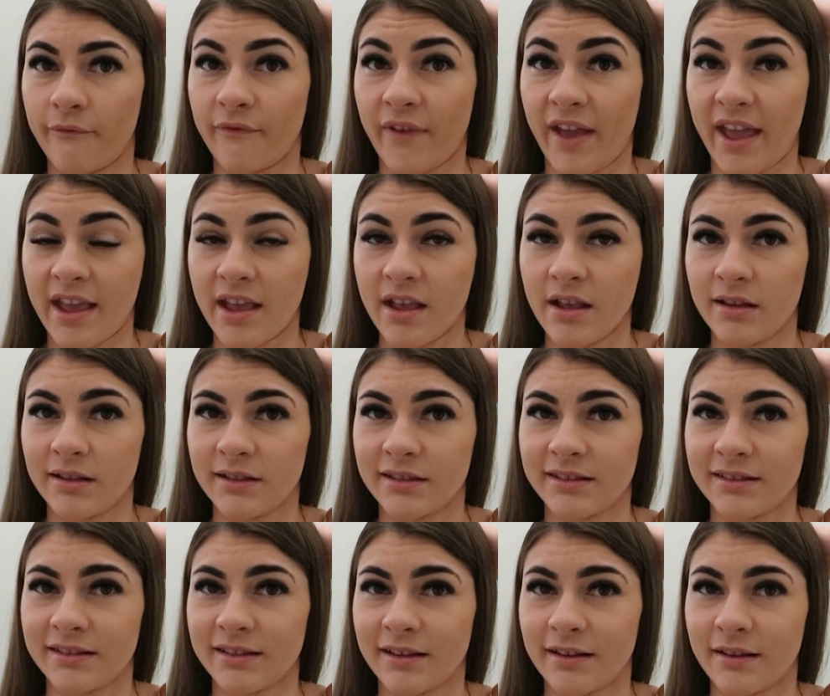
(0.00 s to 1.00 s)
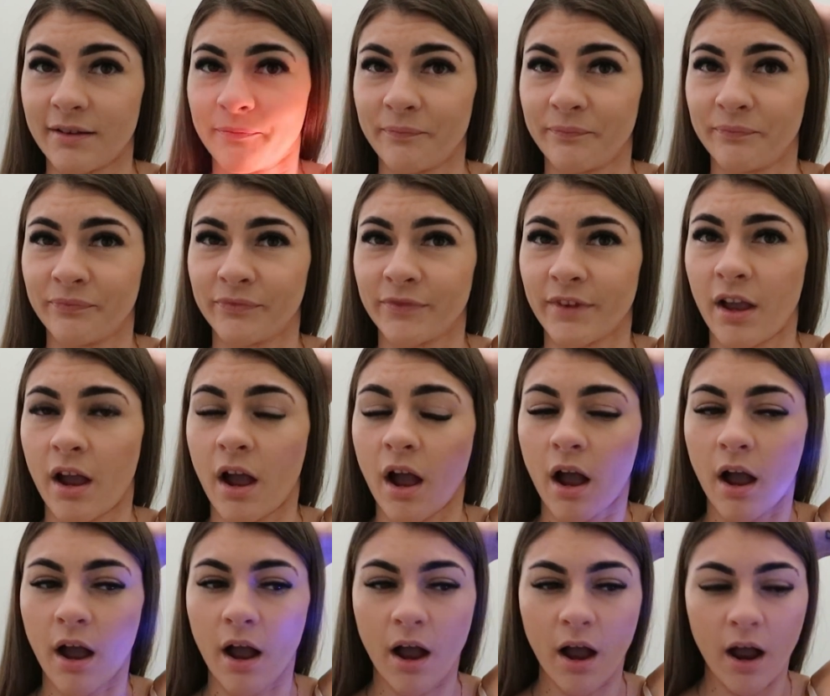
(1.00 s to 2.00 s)
face
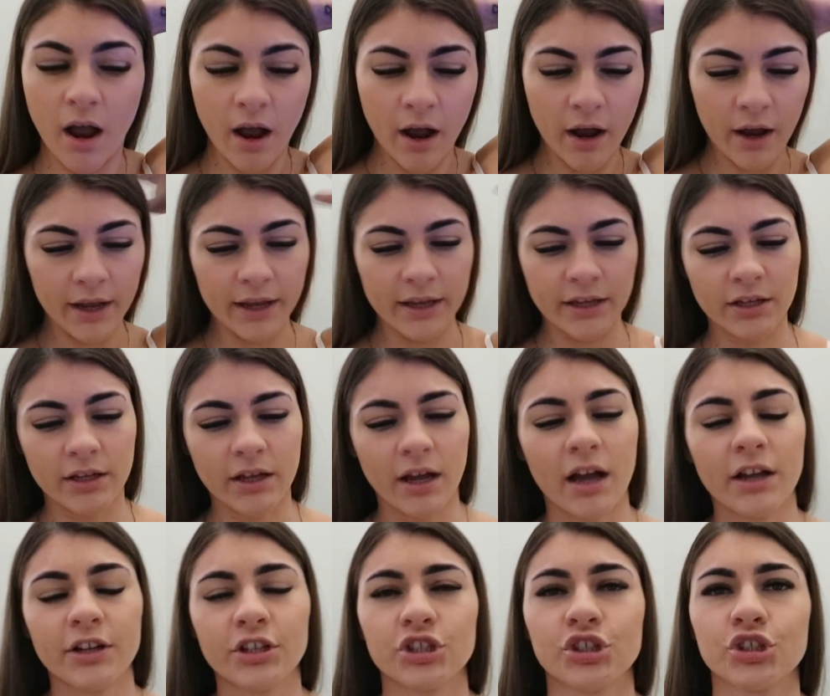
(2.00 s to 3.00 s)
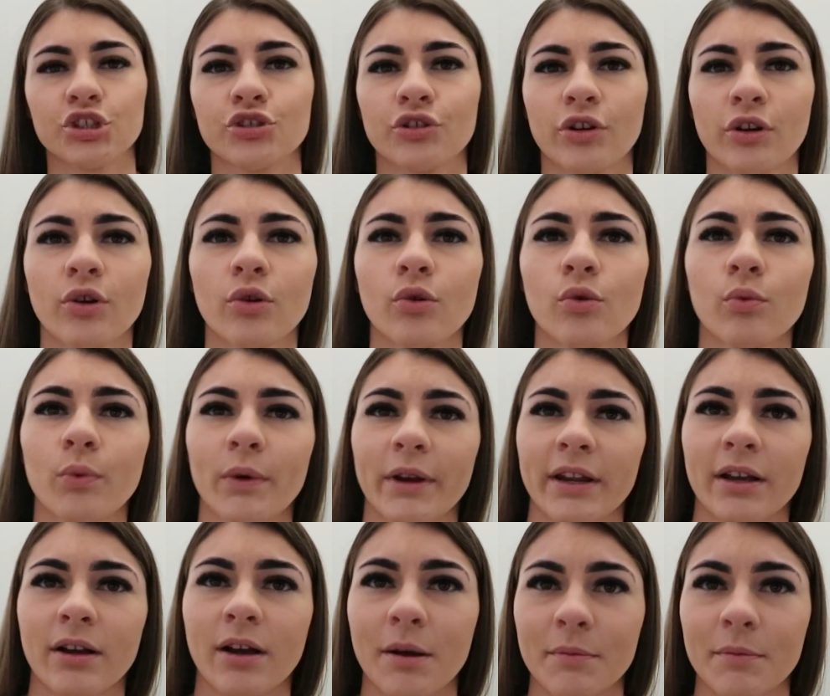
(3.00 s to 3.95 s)
I kind of struggle when it